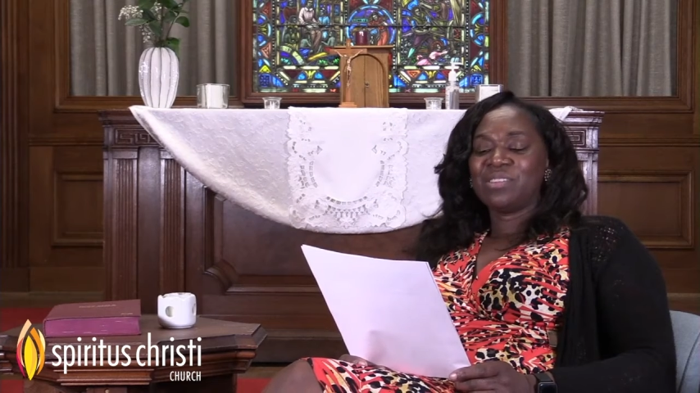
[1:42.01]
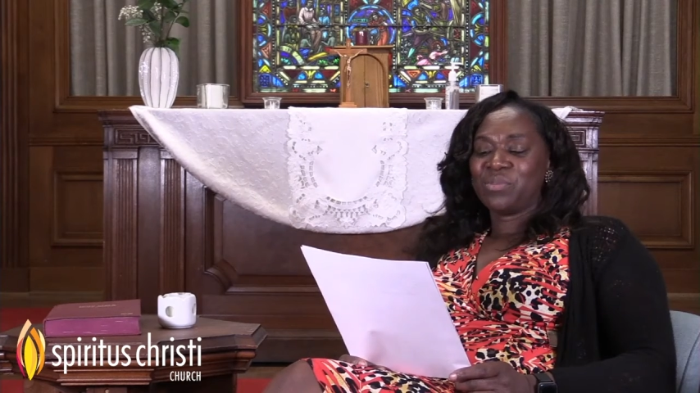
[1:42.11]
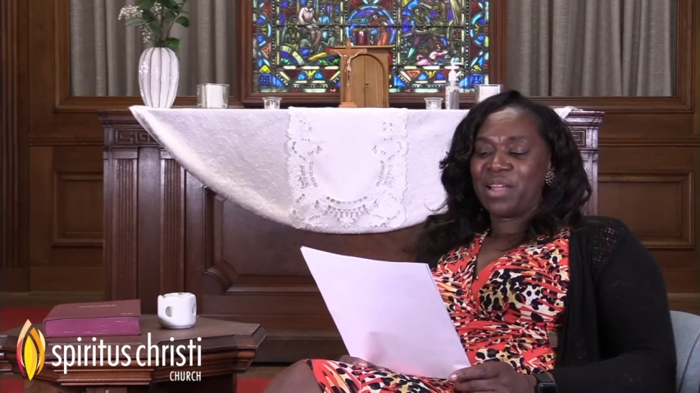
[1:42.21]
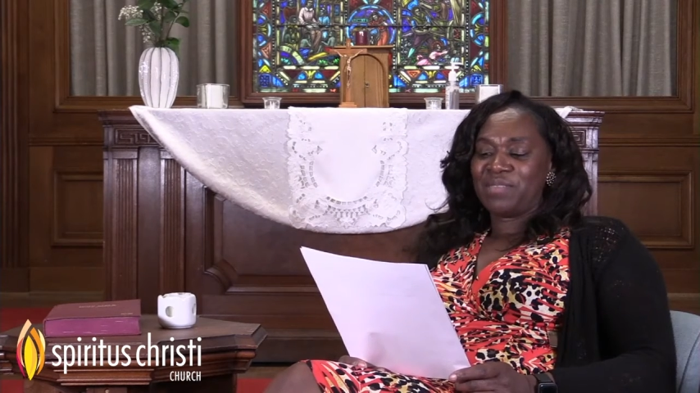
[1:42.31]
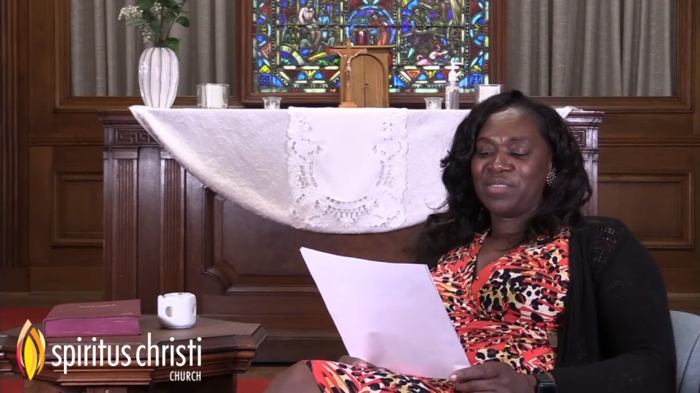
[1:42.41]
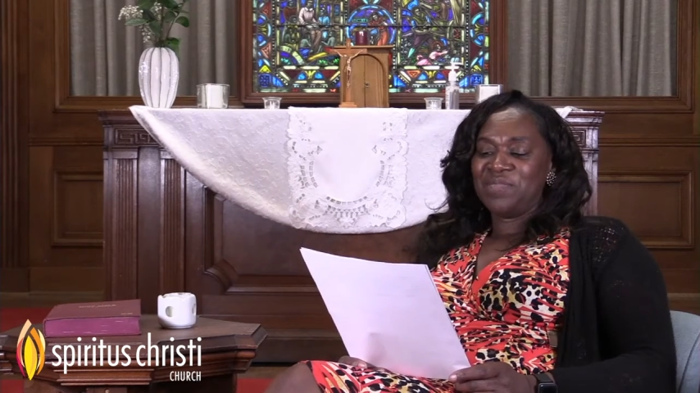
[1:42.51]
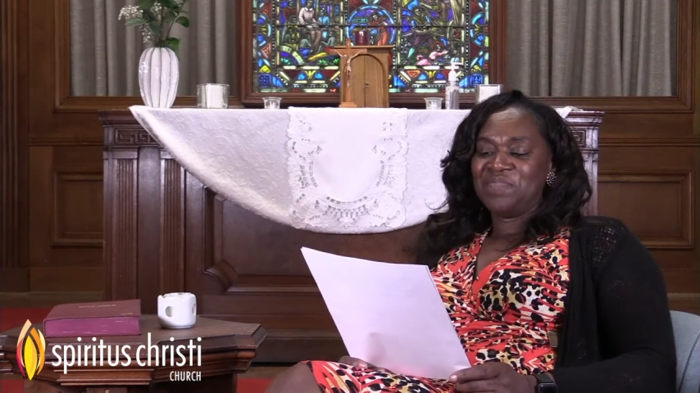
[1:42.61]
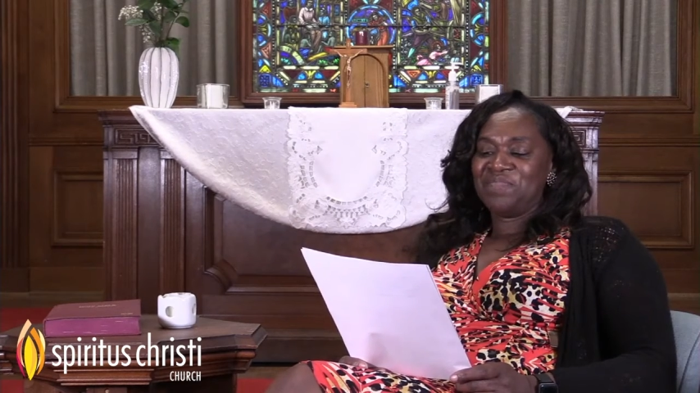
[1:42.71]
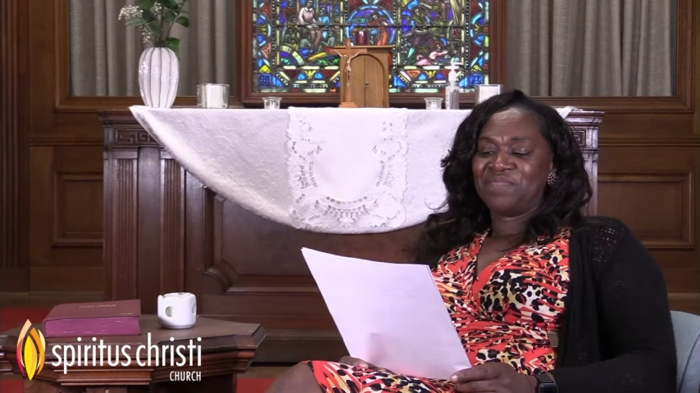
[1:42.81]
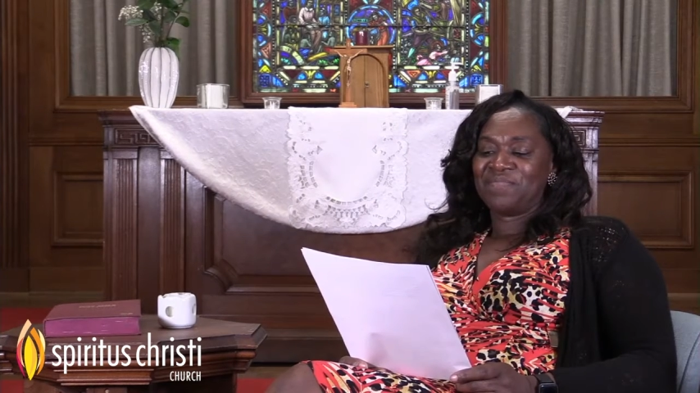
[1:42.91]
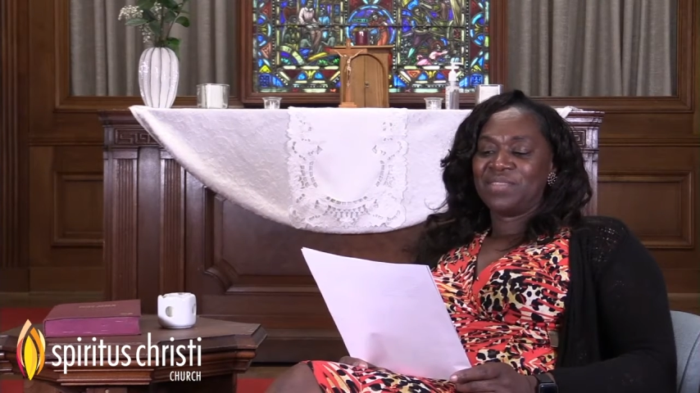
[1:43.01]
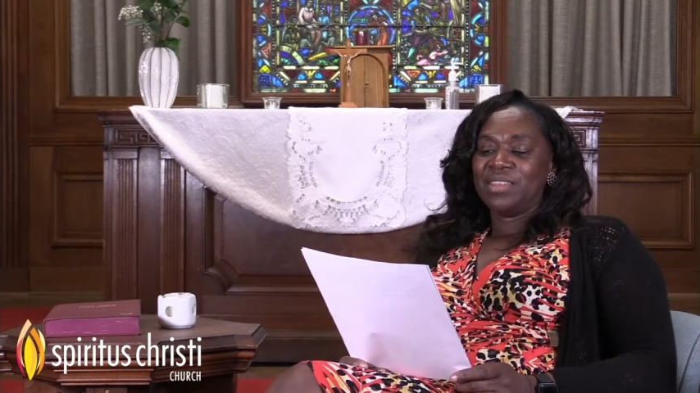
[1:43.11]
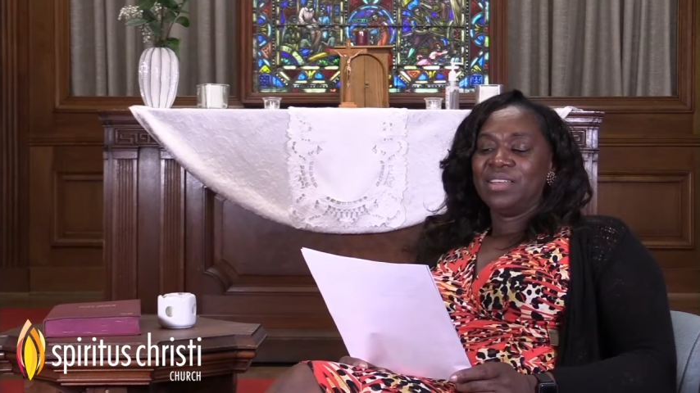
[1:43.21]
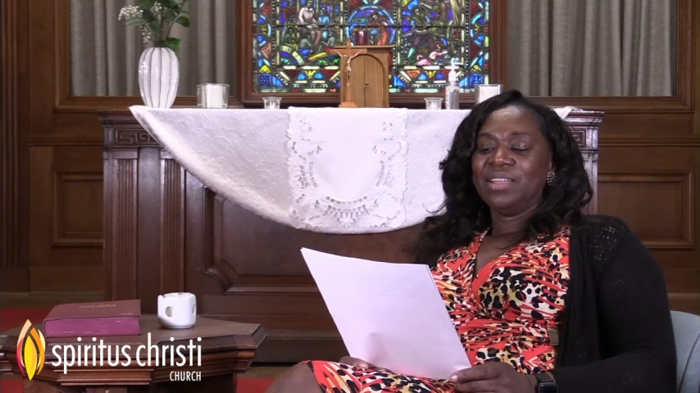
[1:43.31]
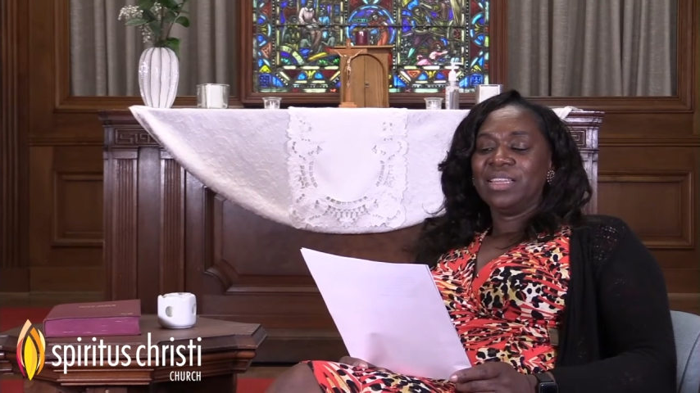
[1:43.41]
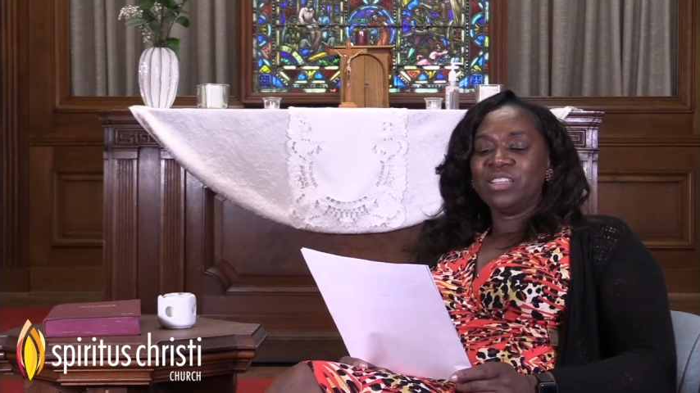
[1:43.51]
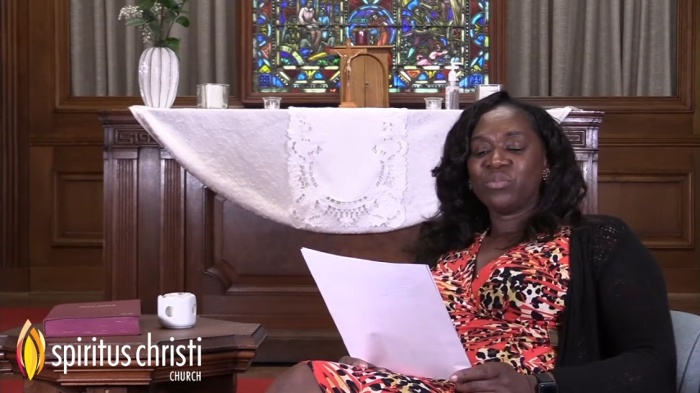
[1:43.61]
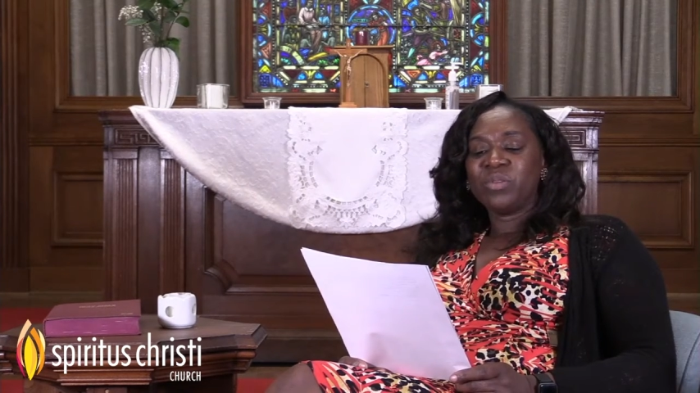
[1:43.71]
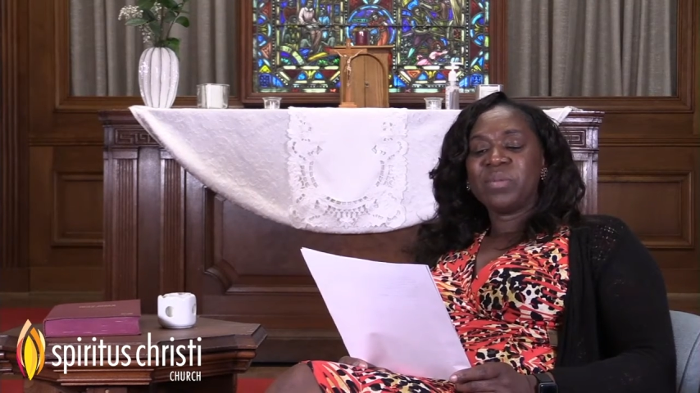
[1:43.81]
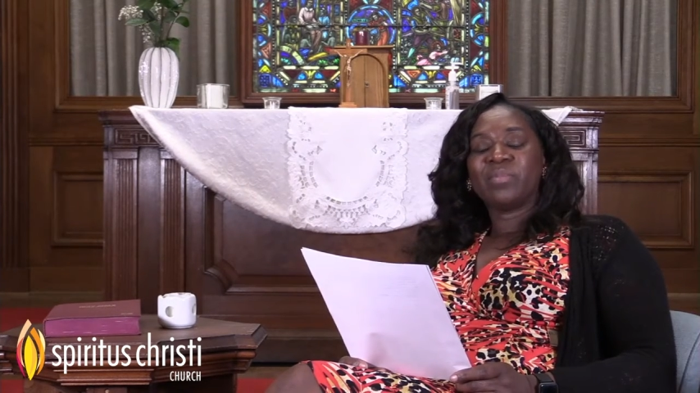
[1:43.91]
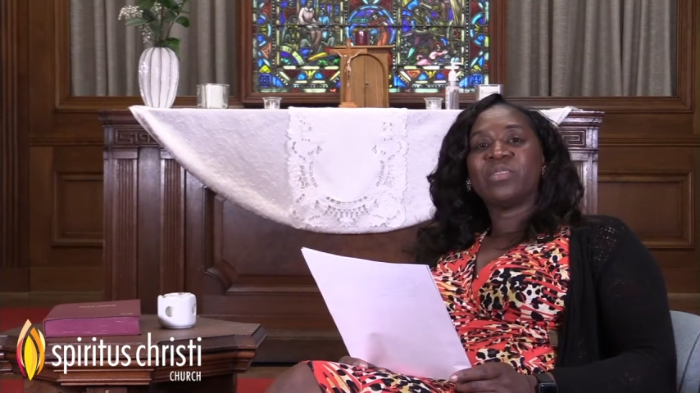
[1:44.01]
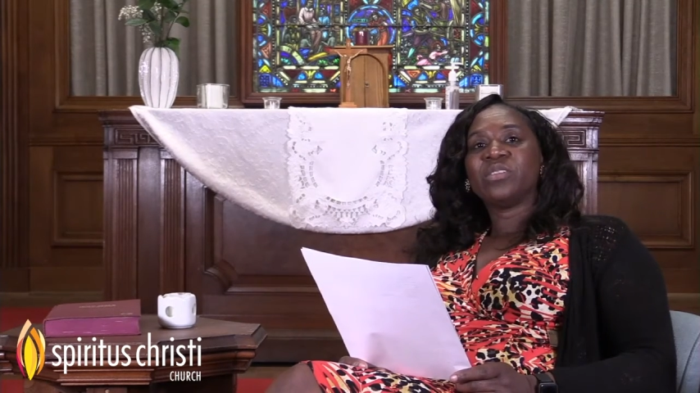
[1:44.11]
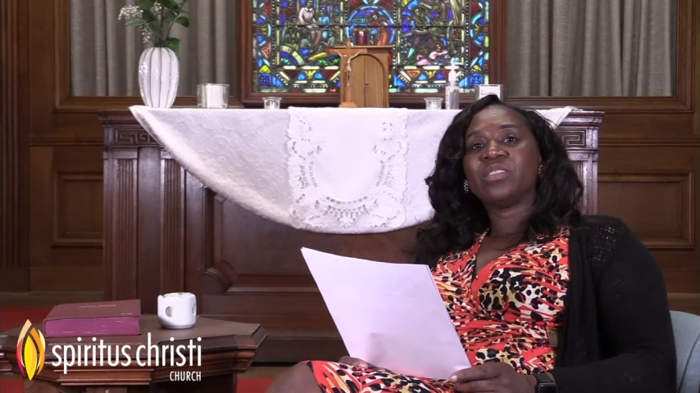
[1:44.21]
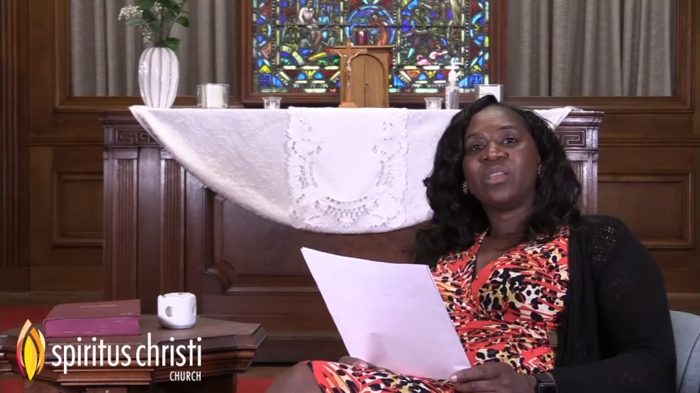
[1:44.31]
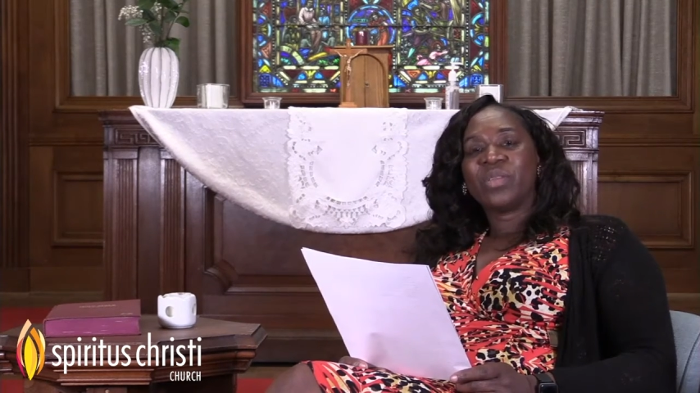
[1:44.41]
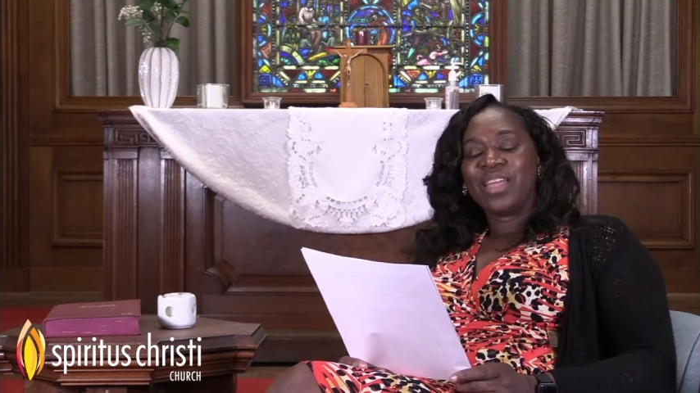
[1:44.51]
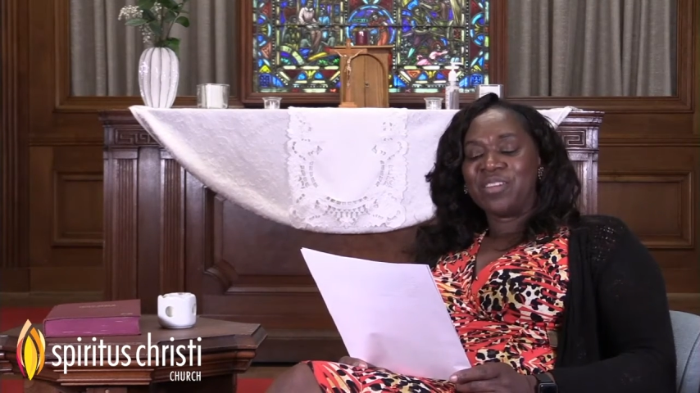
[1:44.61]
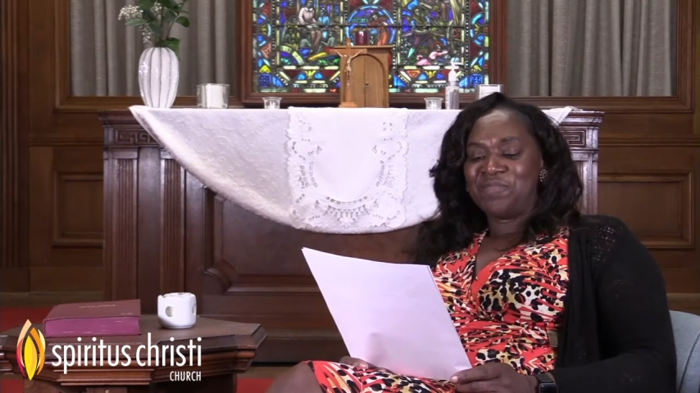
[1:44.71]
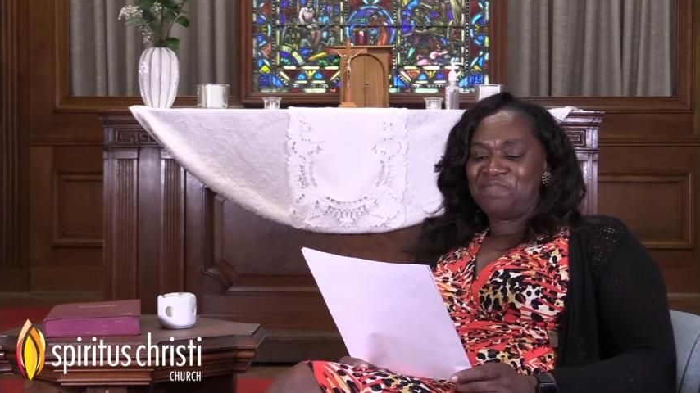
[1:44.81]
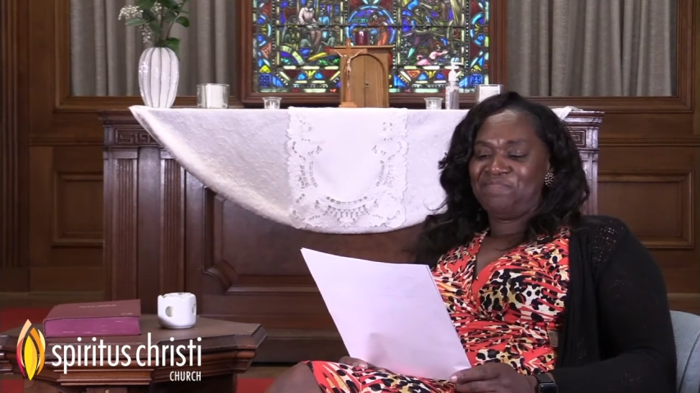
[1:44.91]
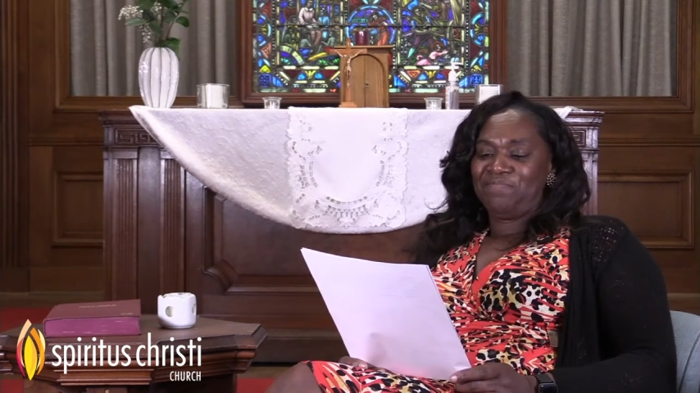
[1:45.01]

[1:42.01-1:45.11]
arrival, let's remember to slow down.